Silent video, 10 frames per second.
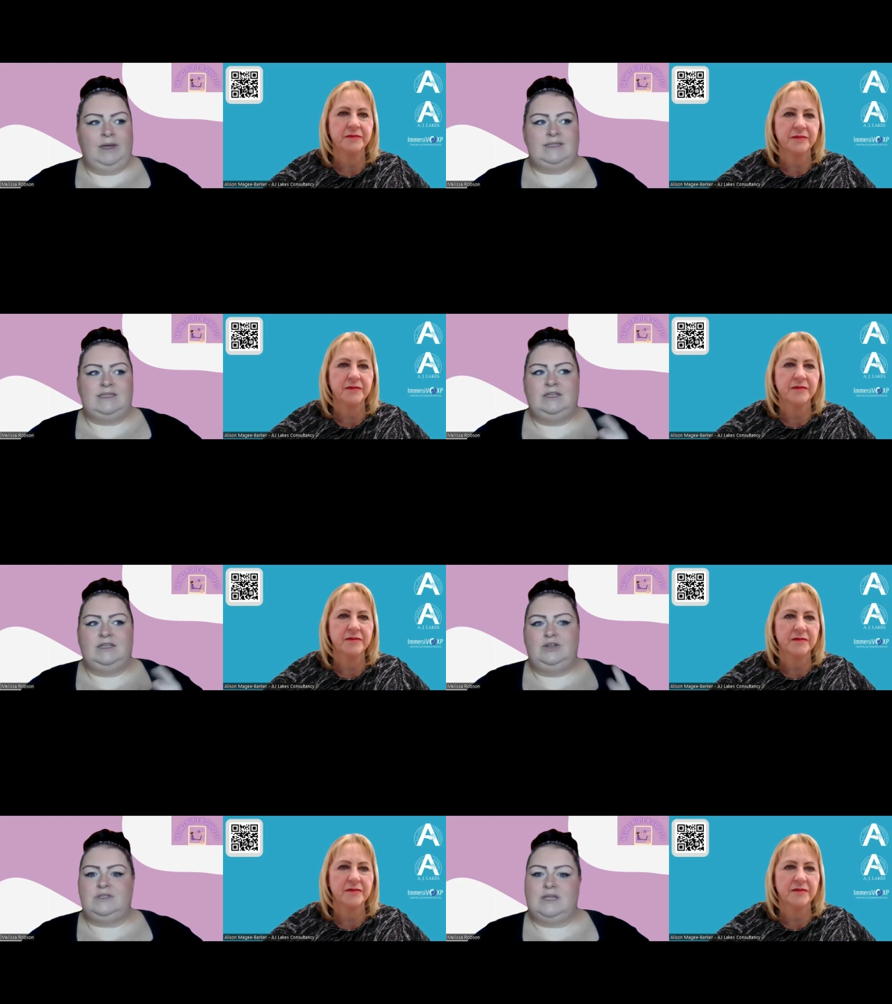Speaker 1: it's
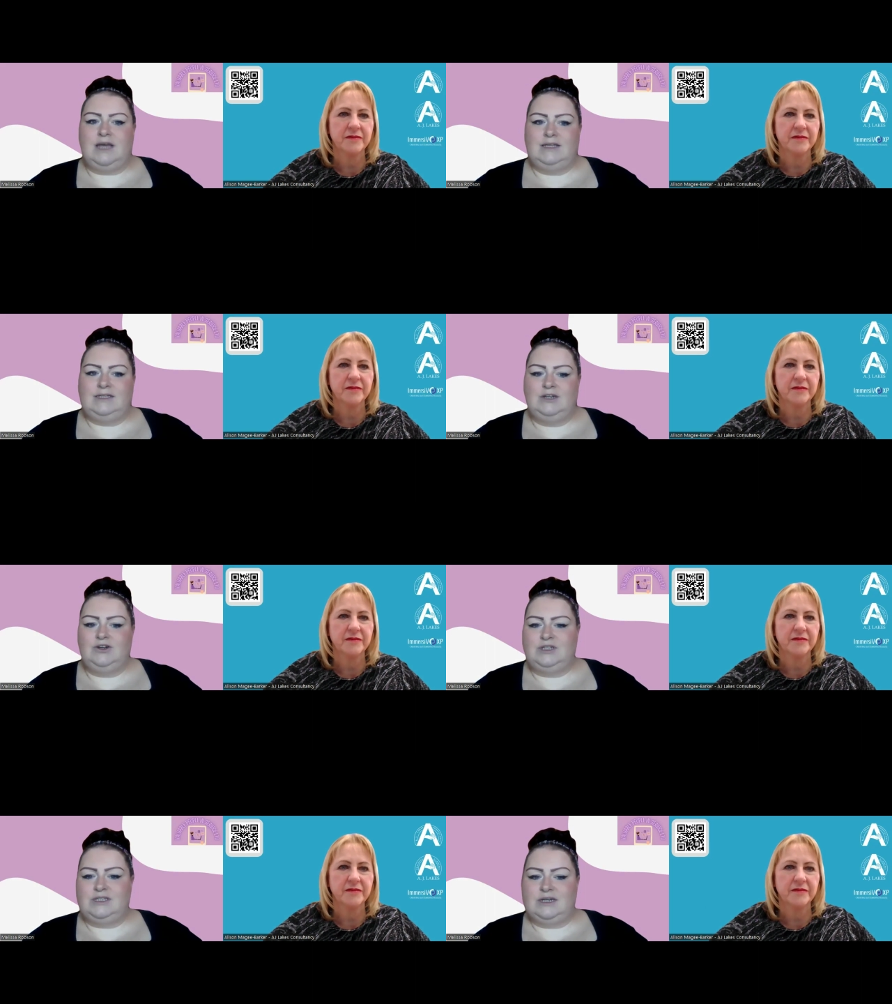utilizing
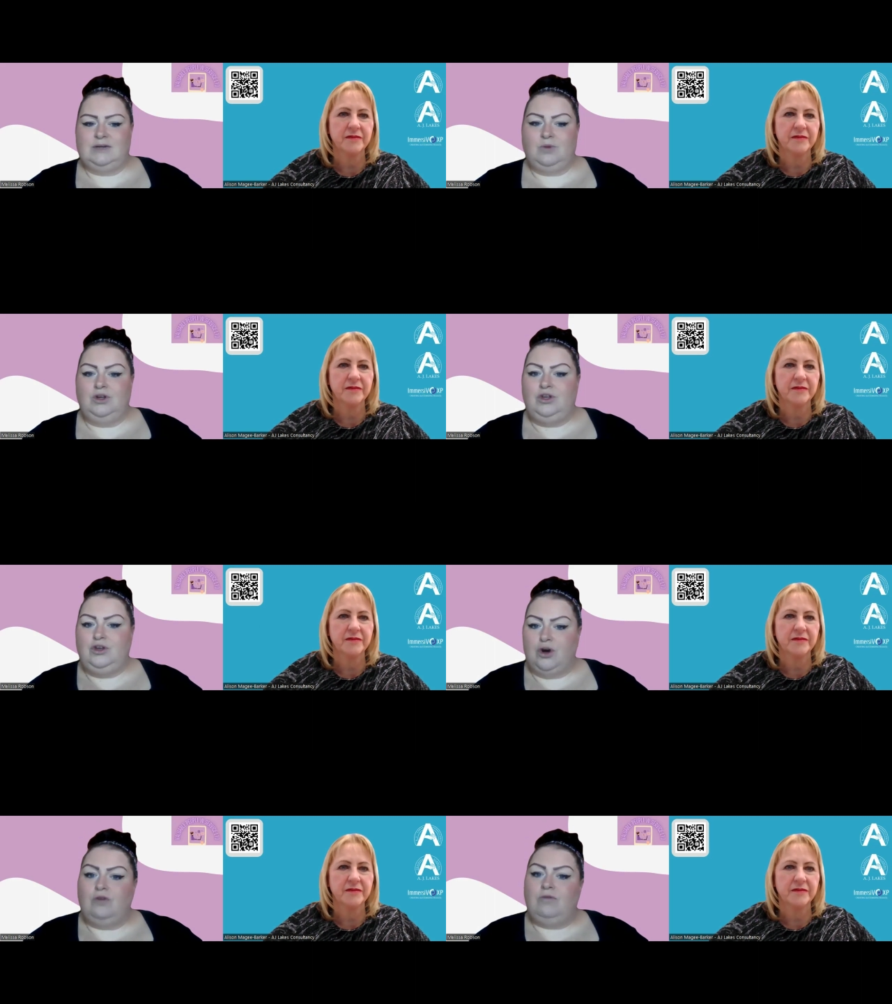and understanding
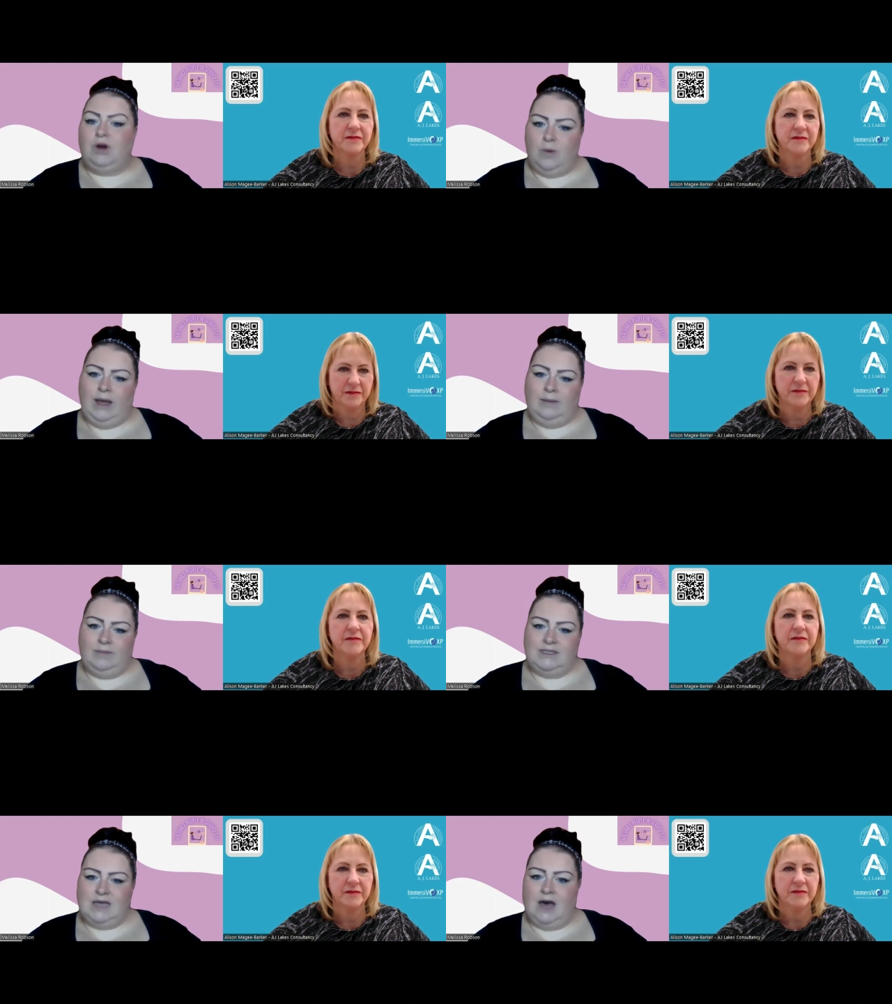what your
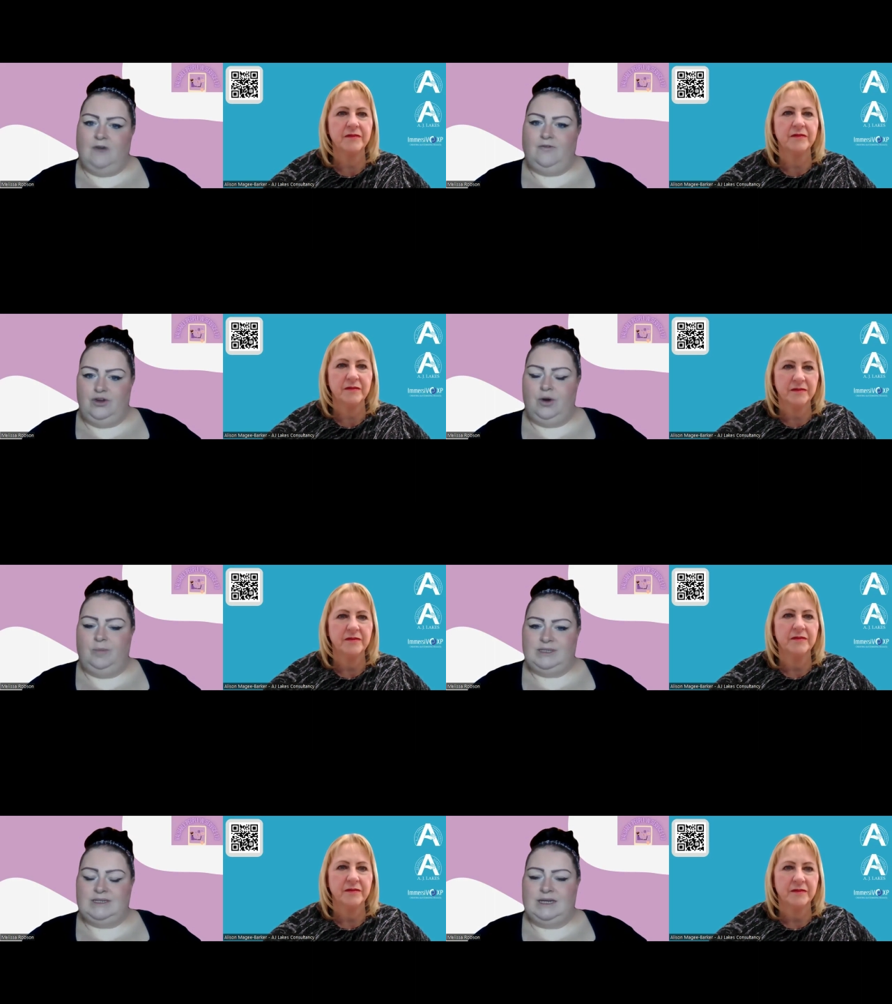requirements are for
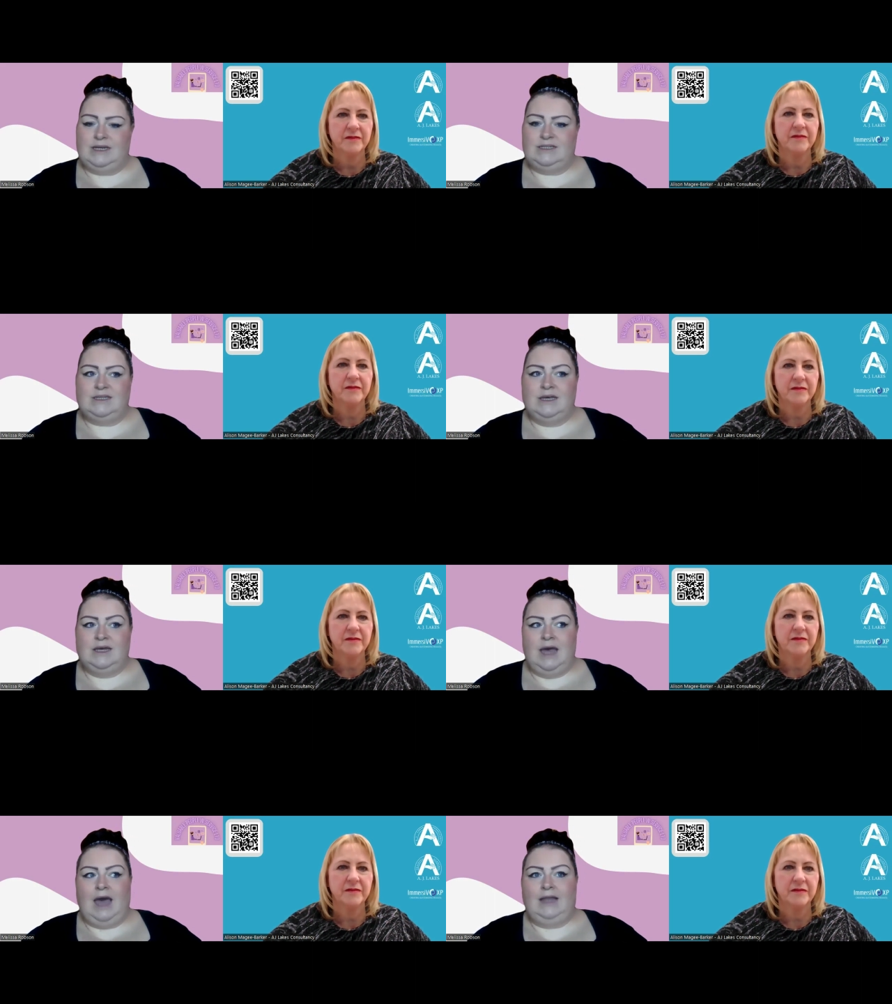your business
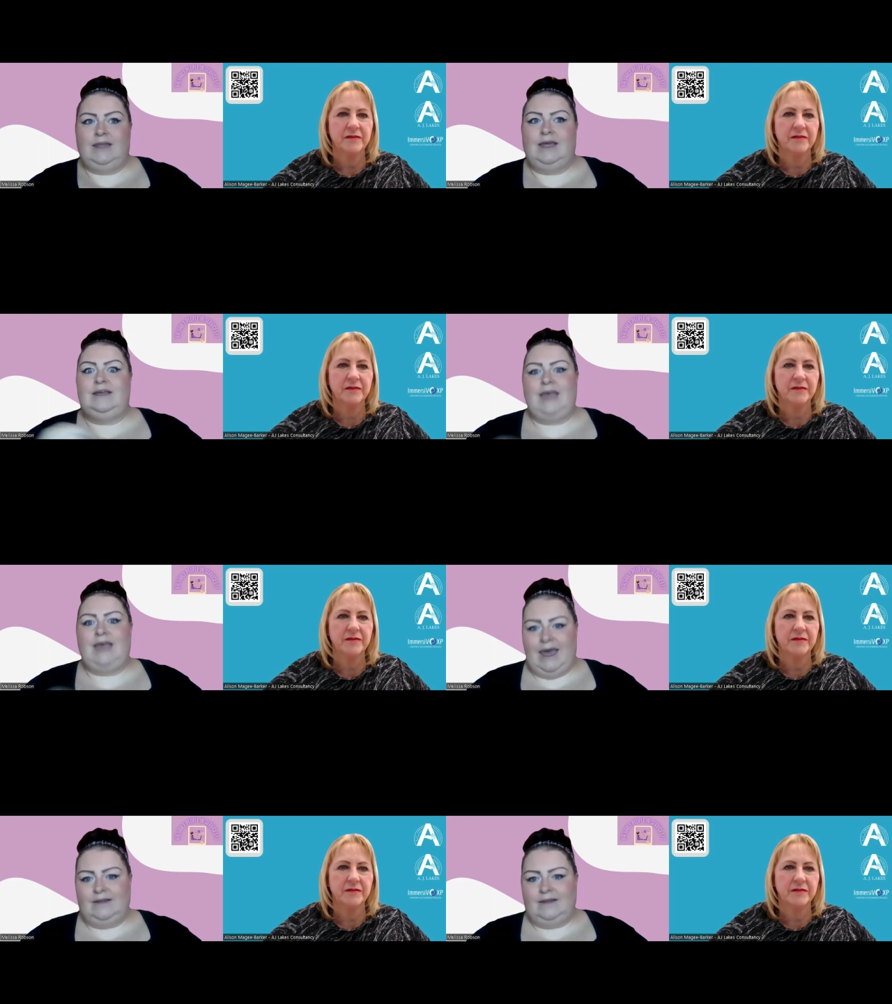and then
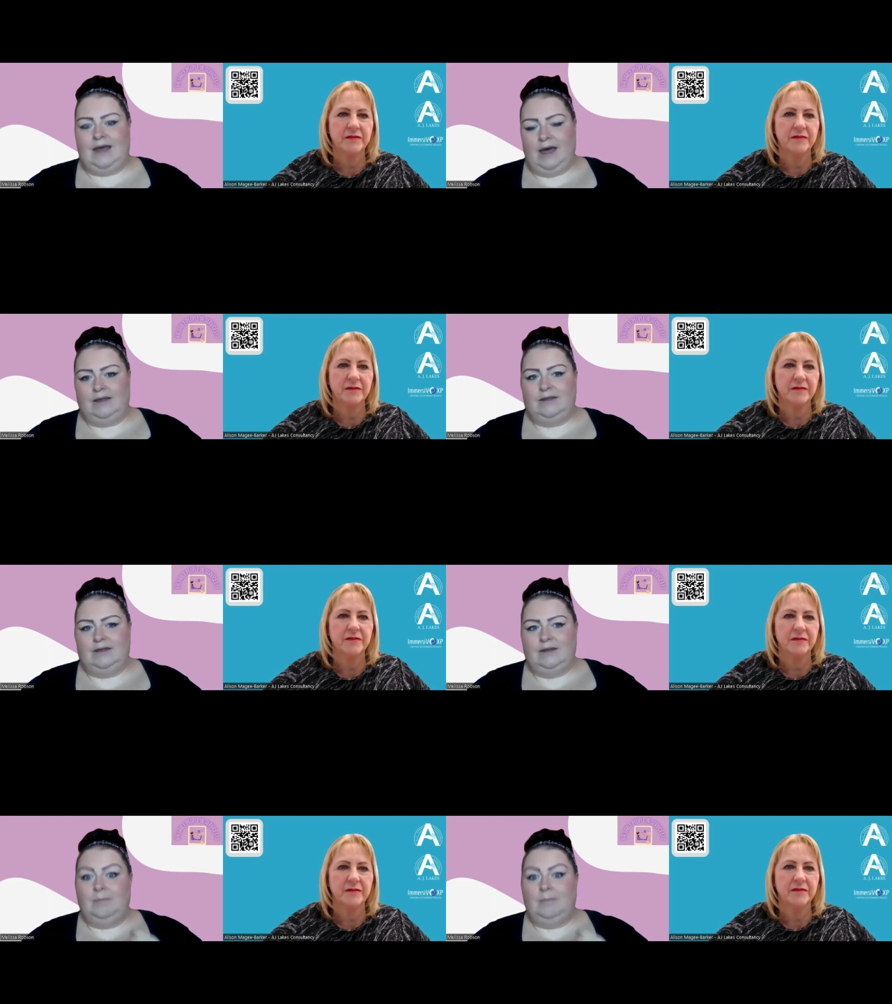getting that
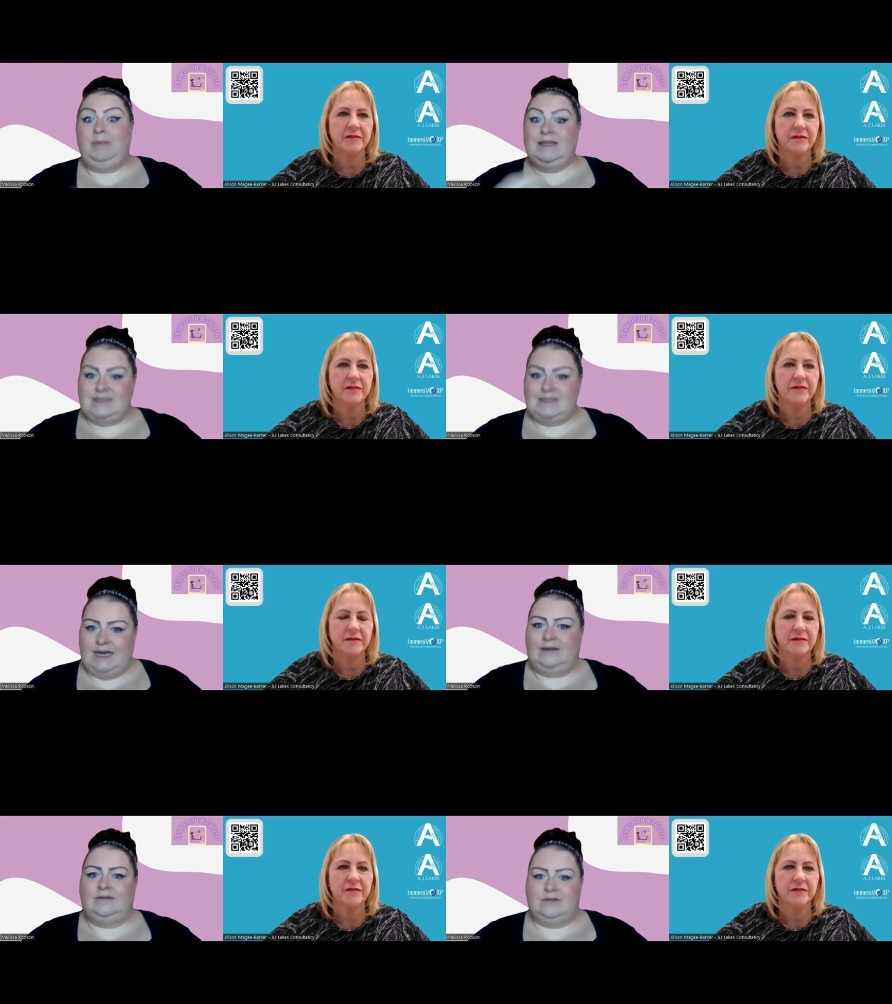built
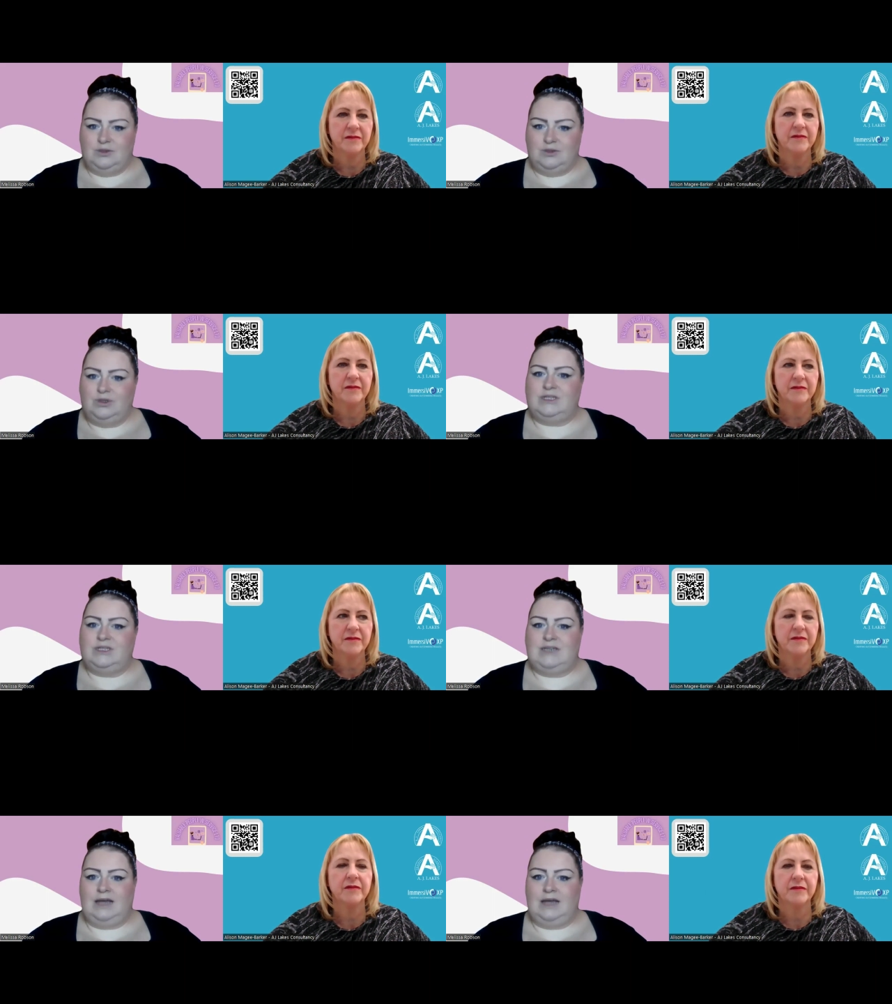in to
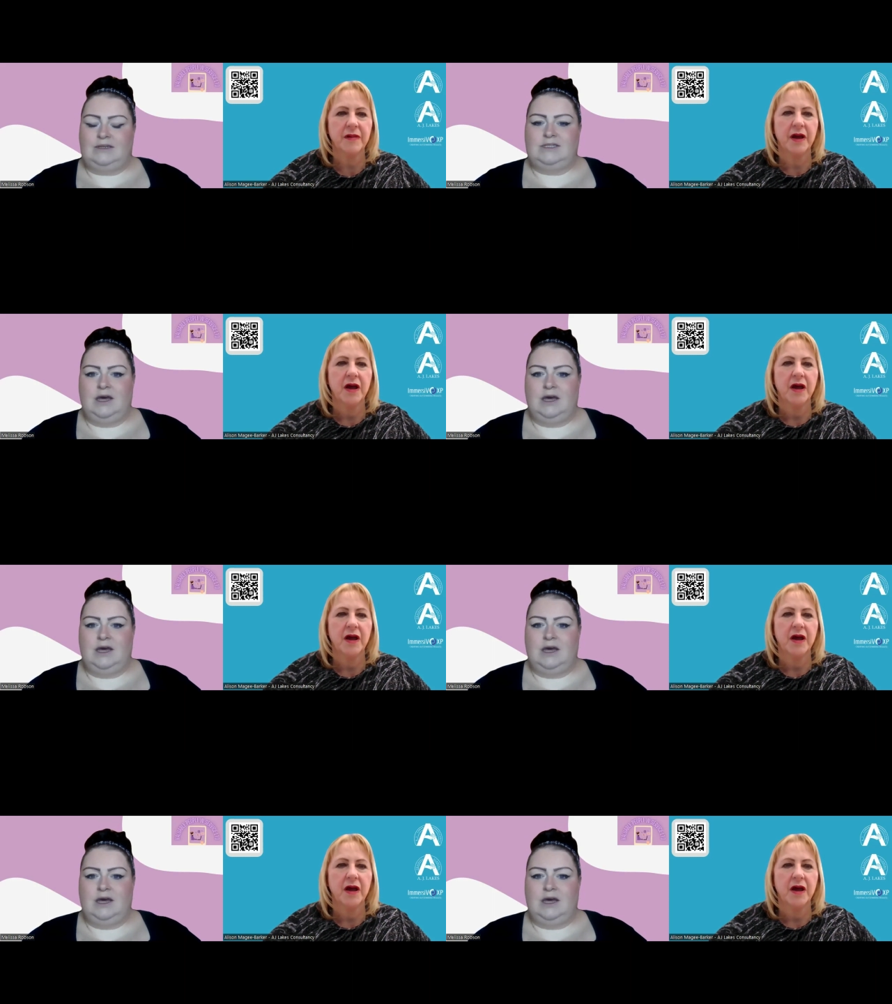understand.